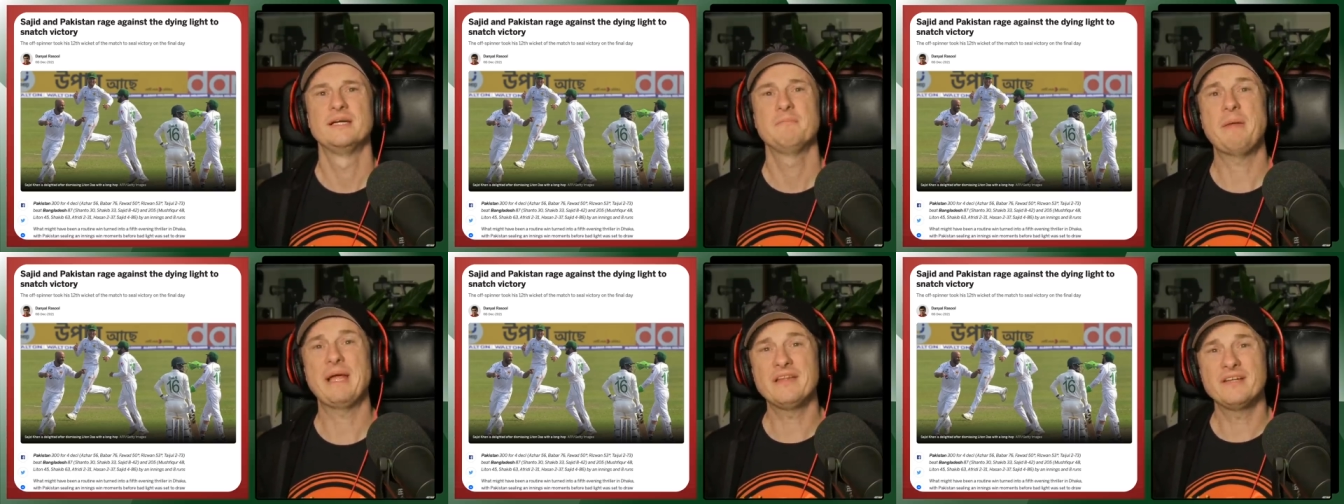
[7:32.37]

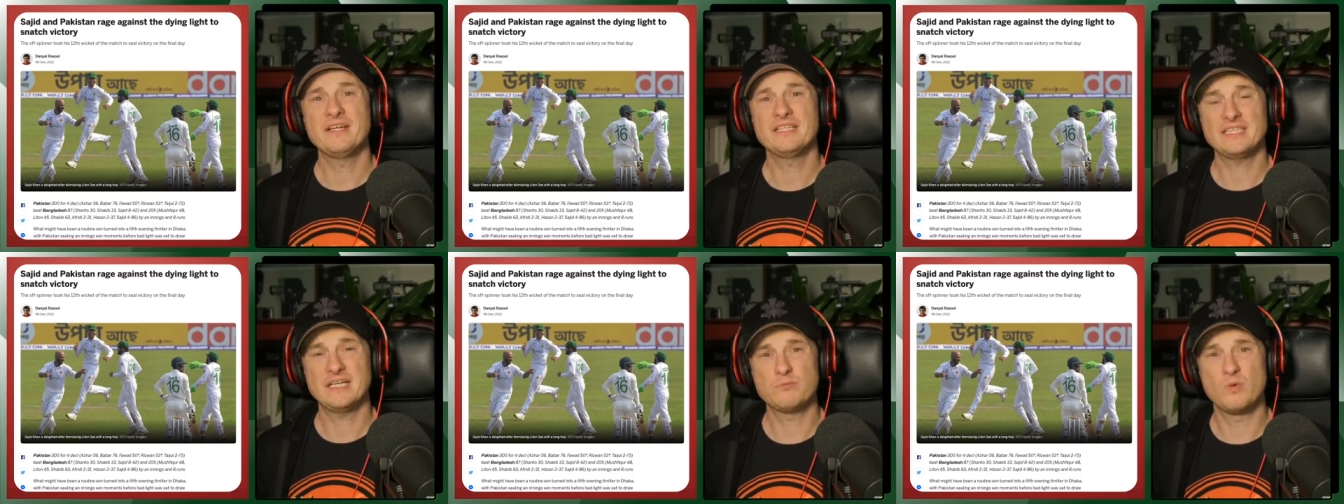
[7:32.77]

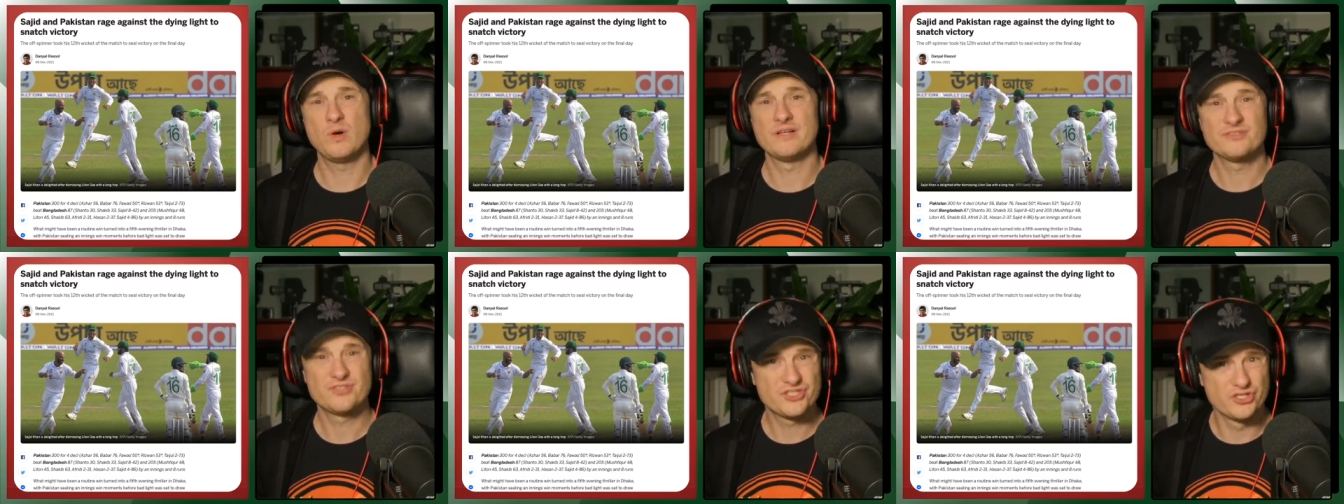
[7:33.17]
Bangladesh had
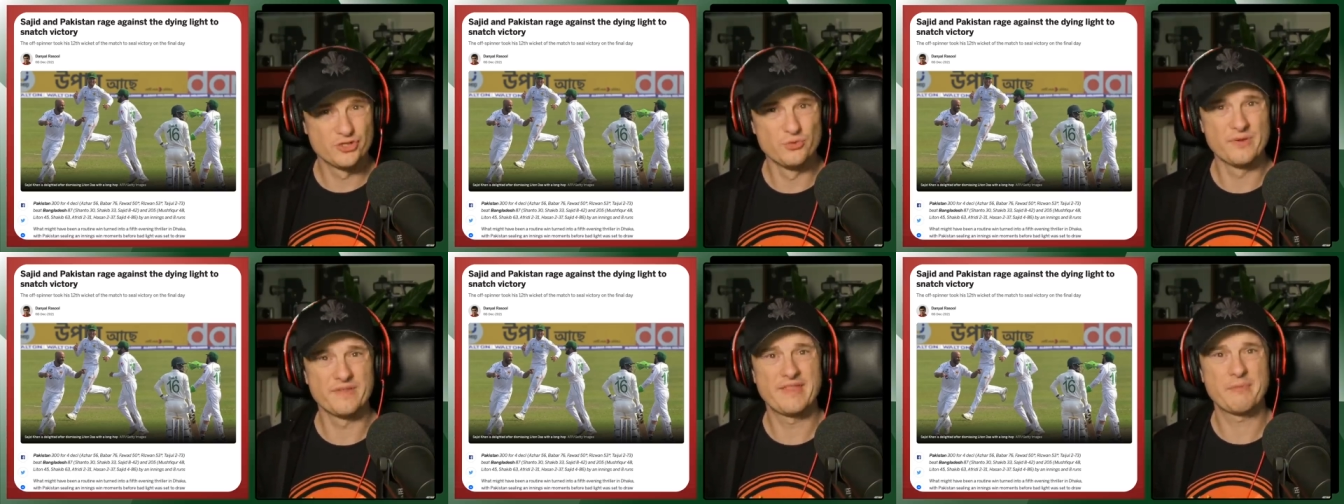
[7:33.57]
won
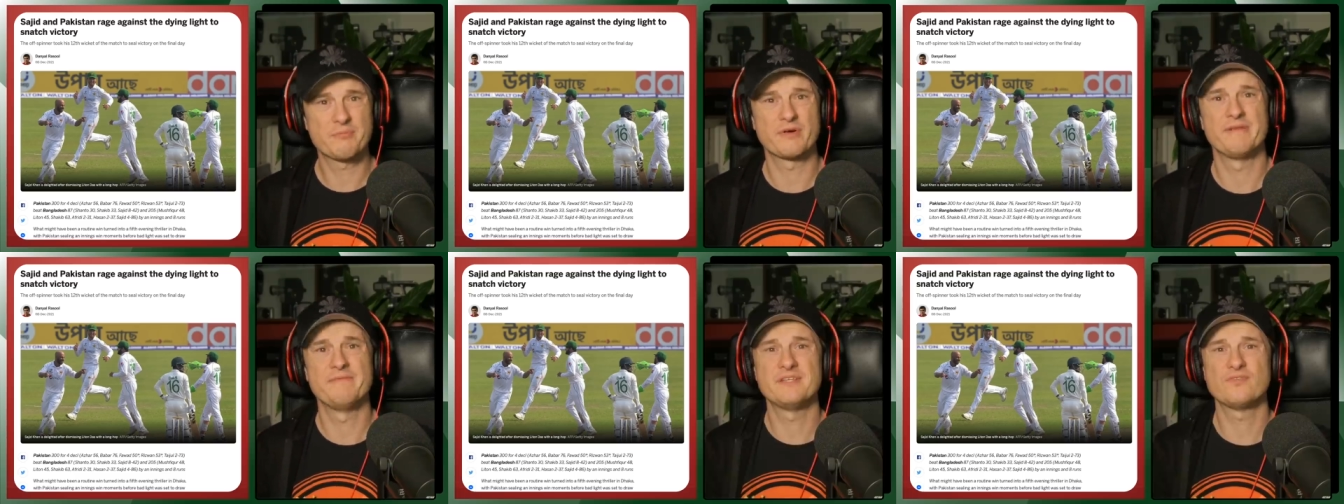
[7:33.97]
two of their
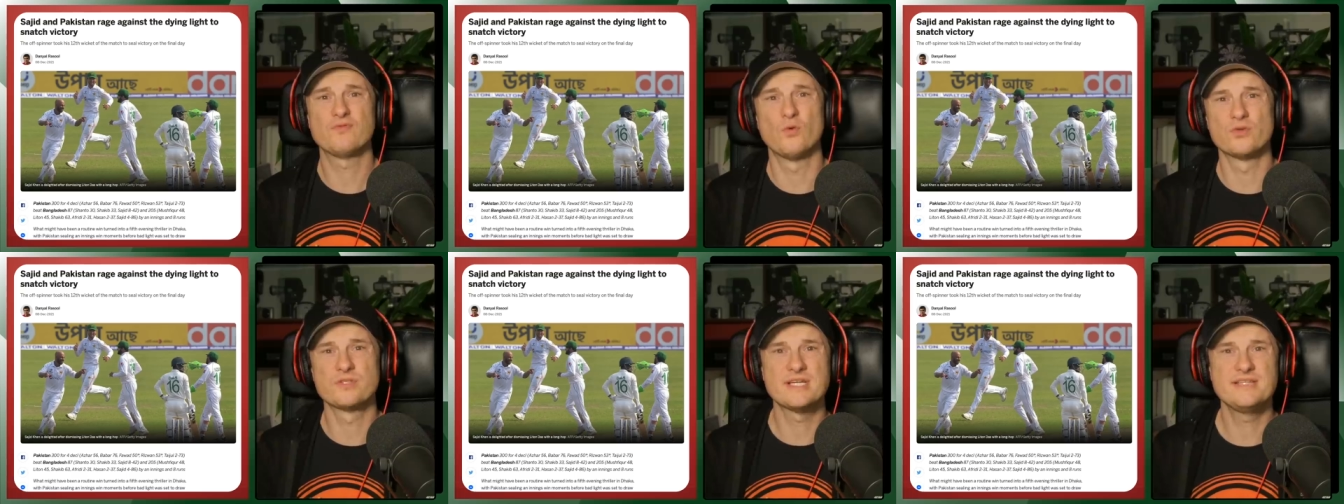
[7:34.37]
previous
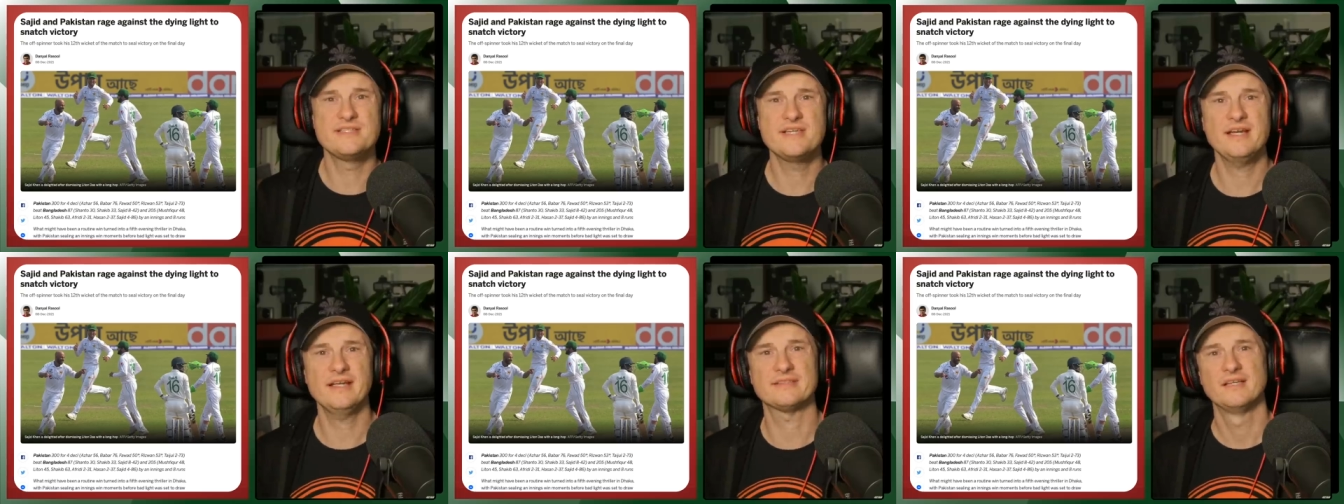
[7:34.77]
fourteen
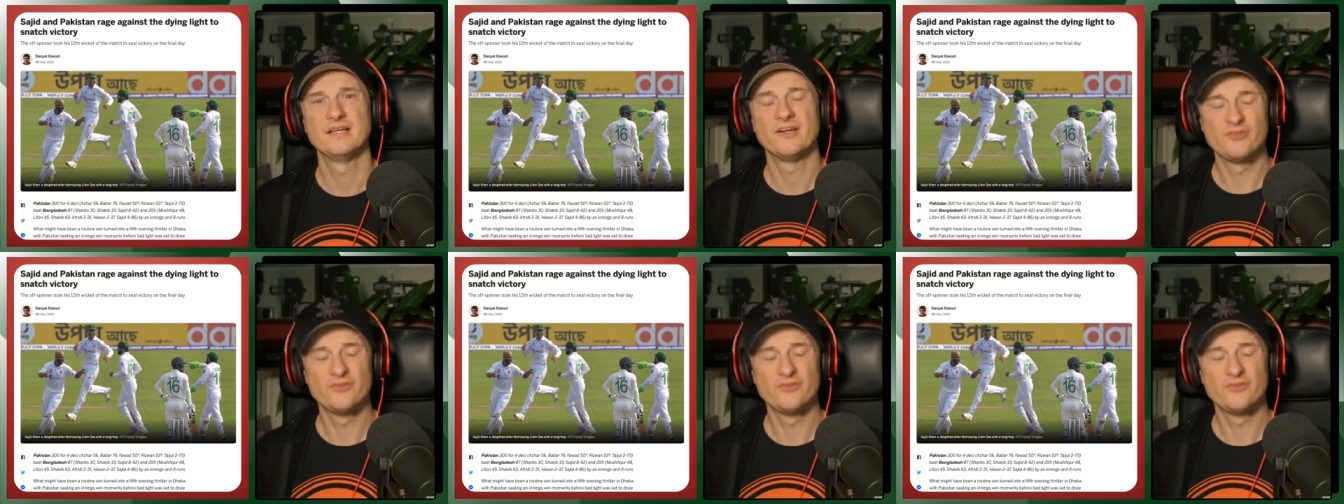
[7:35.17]
tests.